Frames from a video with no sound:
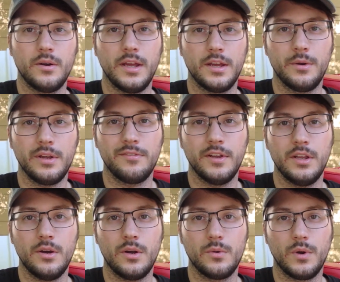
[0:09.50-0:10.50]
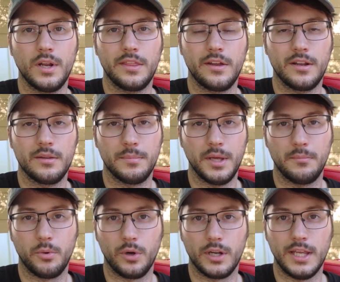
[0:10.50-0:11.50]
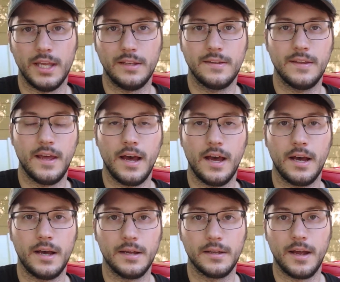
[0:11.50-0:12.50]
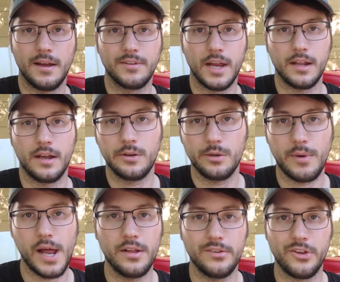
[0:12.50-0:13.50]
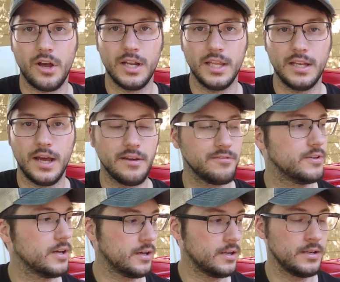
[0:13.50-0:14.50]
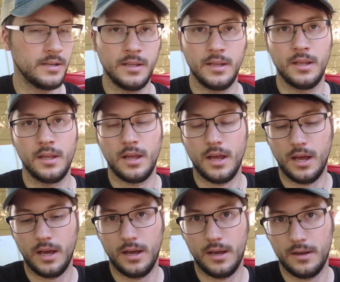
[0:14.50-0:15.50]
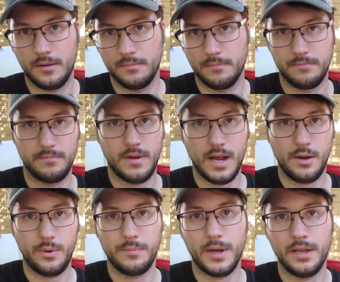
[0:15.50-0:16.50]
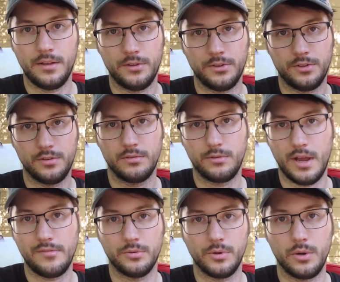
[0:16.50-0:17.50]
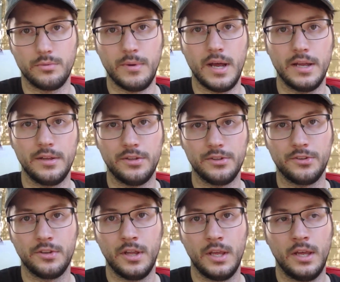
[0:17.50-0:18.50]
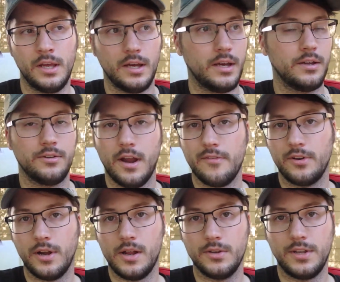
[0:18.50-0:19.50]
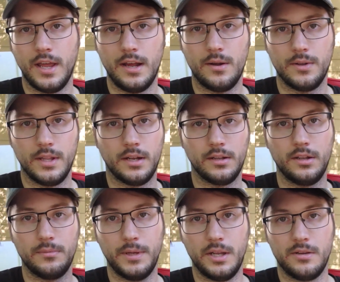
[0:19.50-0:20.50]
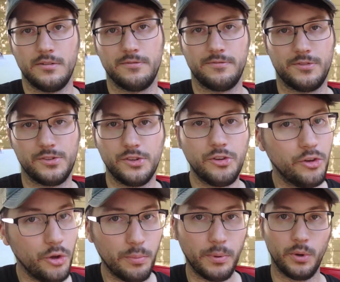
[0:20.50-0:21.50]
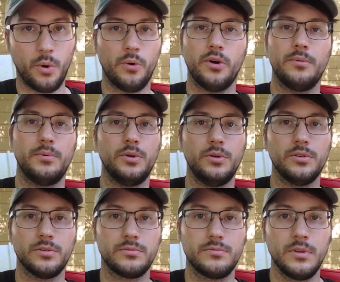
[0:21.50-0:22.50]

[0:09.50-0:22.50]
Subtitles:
Okay, quick video on what I thought of the big bore kit. I've got 100 miles on it. I've done highway miles, gravel road miles, driving around town, and a little bit of super horrible,